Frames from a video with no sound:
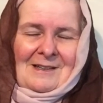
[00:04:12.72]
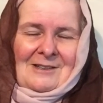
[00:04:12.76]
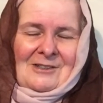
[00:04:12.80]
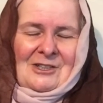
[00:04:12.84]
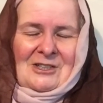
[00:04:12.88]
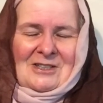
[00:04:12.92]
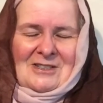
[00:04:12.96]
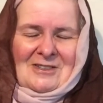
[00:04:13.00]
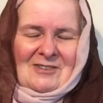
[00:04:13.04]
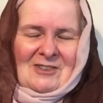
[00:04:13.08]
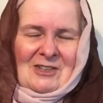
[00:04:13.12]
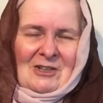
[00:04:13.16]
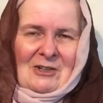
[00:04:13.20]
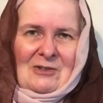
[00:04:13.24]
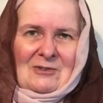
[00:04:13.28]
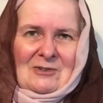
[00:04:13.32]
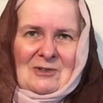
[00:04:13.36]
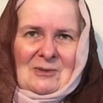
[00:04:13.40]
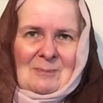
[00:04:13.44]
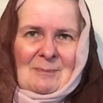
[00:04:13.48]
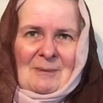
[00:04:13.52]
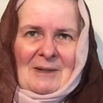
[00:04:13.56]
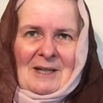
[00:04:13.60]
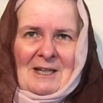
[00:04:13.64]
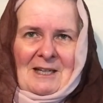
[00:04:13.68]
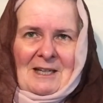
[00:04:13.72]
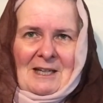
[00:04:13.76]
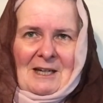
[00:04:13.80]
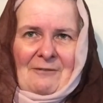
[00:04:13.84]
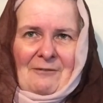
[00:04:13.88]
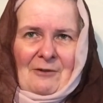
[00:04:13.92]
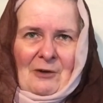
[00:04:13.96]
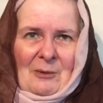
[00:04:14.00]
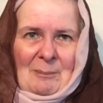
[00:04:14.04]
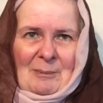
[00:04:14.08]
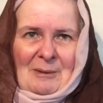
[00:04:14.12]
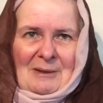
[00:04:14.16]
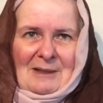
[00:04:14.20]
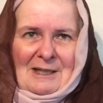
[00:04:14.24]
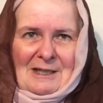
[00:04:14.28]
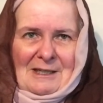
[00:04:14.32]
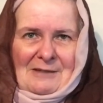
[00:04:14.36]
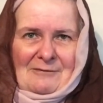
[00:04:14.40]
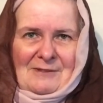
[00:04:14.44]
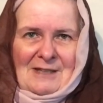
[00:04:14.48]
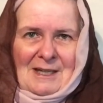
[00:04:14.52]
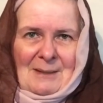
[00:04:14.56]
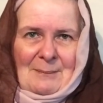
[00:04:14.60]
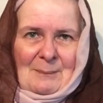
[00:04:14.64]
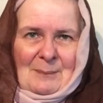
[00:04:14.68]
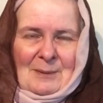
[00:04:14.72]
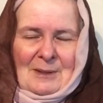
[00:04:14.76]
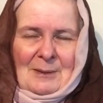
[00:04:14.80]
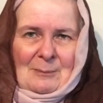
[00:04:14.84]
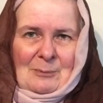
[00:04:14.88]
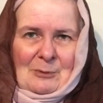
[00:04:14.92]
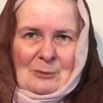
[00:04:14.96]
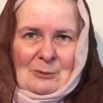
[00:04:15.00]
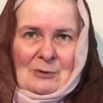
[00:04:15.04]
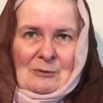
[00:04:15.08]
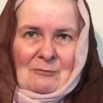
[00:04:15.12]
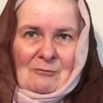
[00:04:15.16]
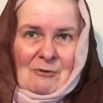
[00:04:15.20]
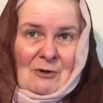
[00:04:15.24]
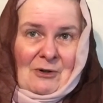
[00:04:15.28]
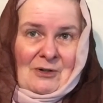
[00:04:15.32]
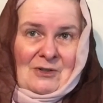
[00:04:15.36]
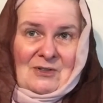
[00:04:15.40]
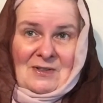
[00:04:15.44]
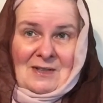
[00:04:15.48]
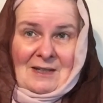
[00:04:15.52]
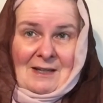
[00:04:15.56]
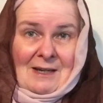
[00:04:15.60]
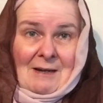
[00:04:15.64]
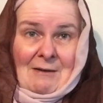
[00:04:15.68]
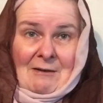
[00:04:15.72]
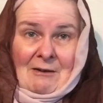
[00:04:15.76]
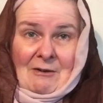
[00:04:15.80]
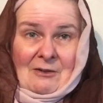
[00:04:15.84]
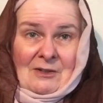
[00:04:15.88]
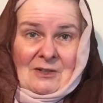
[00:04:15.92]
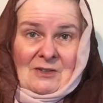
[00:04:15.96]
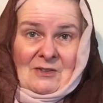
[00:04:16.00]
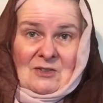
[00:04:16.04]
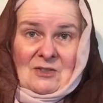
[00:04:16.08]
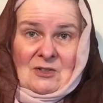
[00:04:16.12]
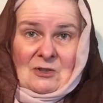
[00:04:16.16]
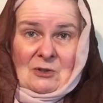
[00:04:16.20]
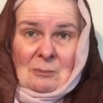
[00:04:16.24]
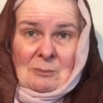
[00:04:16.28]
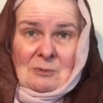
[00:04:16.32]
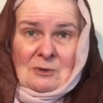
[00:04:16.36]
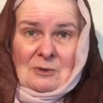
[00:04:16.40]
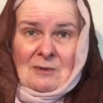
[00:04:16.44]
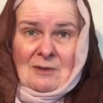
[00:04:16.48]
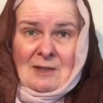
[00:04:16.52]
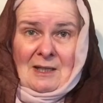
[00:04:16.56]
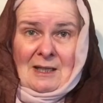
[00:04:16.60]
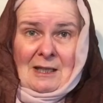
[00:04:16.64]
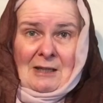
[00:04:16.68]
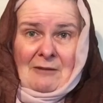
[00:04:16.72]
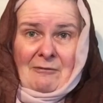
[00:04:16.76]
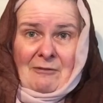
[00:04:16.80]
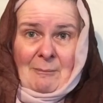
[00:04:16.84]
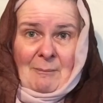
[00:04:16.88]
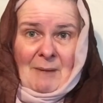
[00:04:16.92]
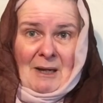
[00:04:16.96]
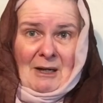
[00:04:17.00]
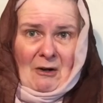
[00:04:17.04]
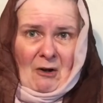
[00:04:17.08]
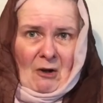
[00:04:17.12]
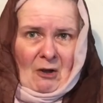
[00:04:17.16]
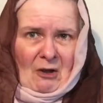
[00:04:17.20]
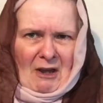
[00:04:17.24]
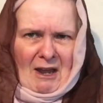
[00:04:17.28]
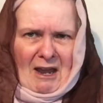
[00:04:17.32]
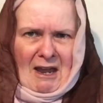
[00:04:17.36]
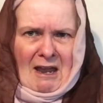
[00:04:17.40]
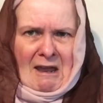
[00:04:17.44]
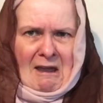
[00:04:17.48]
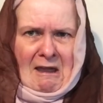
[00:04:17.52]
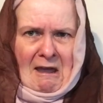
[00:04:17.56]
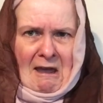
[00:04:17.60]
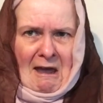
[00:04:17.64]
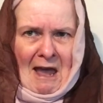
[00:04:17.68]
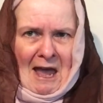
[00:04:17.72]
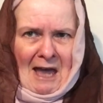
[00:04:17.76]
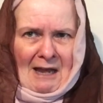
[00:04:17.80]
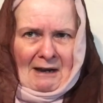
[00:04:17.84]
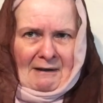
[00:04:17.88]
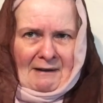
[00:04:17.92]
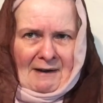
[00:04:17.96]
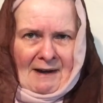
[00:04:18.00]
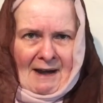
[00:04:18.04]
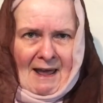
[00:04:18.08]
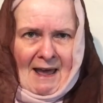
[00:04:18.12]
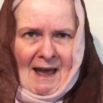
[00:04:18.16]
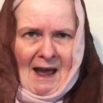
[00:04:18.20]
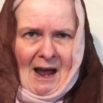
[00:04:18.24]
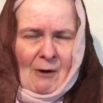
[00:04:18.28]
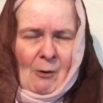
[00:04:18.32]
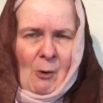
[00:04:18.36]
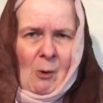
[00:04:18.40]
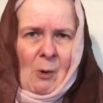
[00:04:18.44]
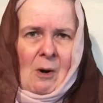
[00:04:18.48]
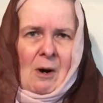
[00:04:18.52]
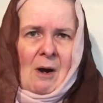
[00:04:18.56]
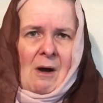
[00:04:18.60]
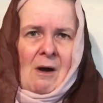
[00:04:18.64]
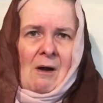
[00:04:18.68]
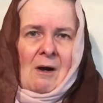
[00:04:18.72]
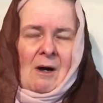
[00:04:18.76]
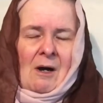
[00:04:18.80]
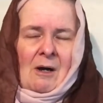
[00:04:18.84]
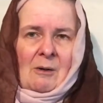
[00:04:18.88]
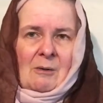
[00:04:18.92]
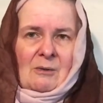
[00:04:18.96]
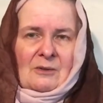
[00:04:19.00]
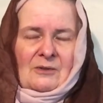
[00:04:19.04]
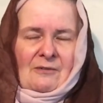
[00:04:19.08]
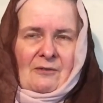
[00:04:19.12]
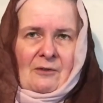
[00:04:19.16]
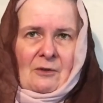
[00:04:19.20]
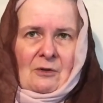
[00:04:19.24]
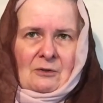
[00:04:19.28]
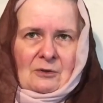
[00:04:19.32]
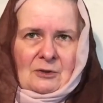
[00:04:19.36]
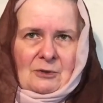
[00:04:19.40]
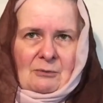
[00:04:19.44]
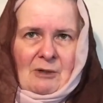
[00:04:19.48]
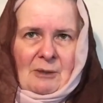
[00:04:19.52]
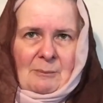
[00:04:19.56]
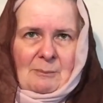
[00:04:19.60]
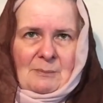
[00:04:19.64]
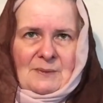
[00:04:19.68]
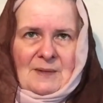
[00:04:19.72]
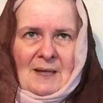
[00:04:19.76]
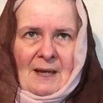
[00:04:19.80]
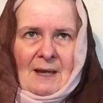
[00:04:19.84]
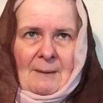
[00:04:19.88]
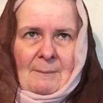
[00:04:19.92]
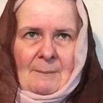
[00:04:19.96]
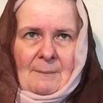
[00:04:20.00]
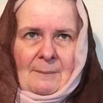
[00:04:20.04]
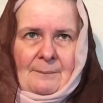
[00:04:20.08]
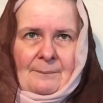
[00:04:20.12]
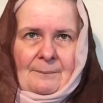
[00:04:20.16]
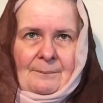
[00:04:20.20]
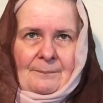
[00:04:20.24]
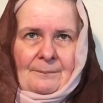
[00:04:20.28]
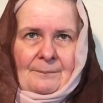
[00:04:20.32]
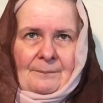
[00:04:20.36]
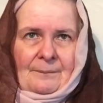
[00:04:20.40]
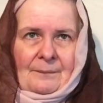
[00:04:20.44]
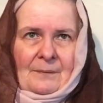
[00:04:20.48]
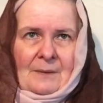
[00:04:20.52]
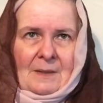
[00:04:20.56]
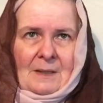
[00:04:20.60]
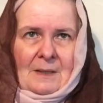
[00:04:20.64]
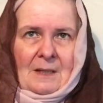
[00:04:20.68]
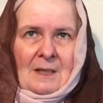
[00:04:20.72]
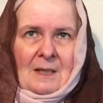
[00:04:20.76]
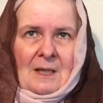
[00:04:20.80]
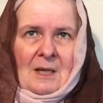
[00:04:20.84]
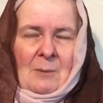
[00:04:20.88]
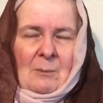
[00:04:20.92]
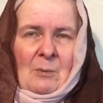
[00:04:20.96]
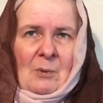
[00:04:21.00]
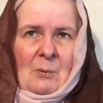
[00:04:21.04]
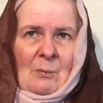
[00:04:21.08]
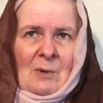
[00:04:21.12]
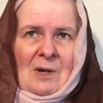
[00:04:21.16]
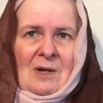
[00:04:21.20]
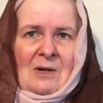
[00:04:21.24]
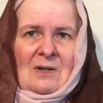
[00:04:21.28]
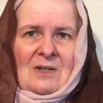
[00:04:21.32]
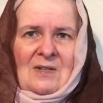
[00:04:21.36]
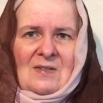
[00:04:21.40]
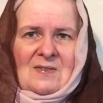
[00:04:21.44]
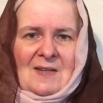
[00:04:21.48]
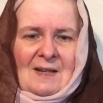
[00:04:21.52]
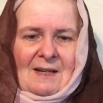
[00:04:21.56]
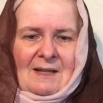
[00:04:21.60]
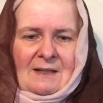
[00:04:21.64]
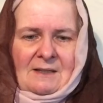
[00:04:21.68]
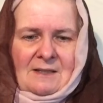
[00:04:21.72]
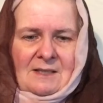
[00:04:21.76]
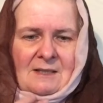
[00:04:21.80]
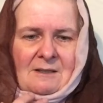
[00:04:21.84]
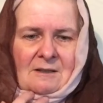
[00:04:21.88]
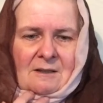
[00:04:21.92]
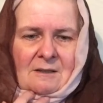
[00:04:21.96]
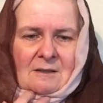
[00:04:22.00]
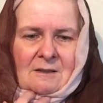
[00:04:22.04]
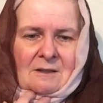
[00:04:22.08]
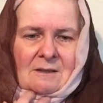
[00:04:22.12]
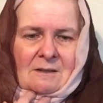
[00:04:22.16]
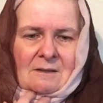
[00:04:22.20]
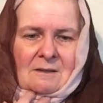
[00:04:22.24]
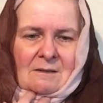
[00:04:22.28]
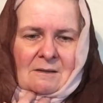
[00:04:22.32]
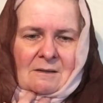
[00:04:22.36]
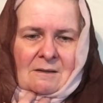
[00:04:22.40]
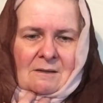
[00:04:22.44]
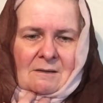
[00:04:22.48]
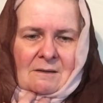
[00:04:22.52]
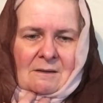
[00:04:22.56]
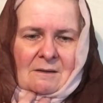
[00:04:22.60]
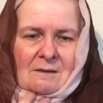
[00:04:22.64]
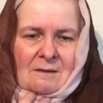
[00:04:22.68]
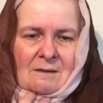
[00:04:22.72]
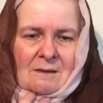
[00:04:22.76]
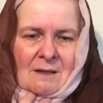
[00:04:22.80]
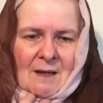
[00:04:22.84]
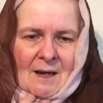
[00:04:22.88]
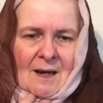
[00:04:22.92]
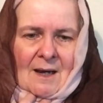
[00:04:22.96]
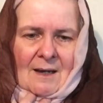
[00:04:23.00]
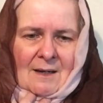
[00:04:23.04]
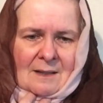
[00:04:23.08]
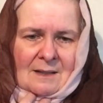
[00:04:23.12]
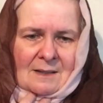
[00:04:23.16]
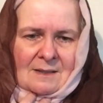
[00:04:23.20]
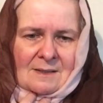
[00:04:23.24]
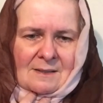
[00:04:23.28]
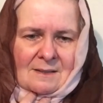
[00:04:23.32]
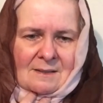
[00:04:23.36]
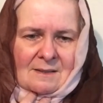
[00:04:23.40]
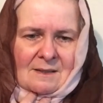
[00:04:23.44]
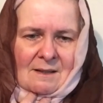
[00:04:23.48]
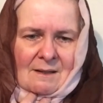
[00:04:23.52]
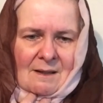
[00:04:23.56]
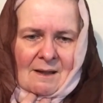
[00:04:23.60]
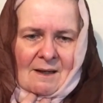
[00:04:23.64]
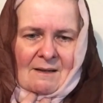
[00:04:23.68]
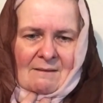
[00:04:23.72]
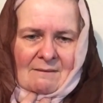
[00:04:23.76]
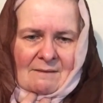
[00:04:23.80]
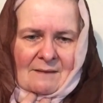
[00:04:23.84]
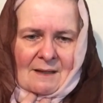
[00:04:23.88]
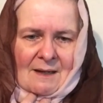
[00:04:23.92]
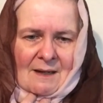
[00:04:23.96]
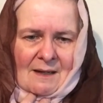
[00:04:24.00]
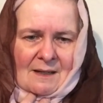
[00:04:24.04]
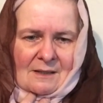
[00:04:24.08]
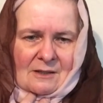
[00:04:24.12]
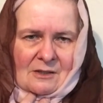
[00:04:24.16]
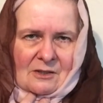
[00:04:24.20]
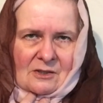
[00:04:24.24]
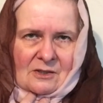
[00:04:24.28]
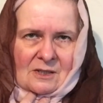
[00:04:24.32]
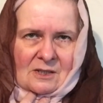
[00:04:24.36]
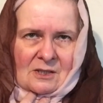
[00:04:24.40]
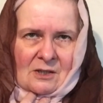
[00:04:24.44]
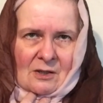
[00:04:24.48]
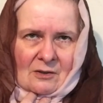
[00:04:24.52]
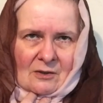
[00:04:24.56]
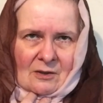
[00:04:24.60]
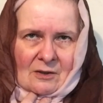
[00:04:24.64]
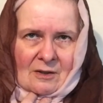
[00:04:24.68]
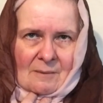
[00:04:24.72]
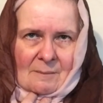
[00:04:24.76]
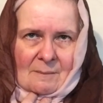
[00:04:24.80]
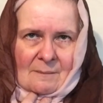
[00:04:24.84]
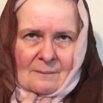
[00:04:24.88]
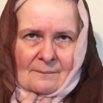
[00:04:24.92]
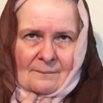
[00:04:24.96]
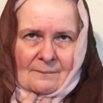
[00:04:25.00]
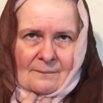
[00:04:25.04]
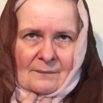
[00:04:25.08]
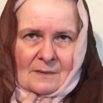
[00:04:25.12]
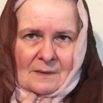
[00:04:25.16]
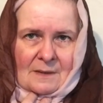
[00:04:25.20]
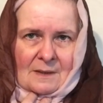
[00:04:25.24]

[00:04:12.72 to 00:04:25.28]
Jesus asked me if I believed dead people could rise again. I didn't stop to think if he meant like here and now. I was far too upset. But when I said yes at the end of time,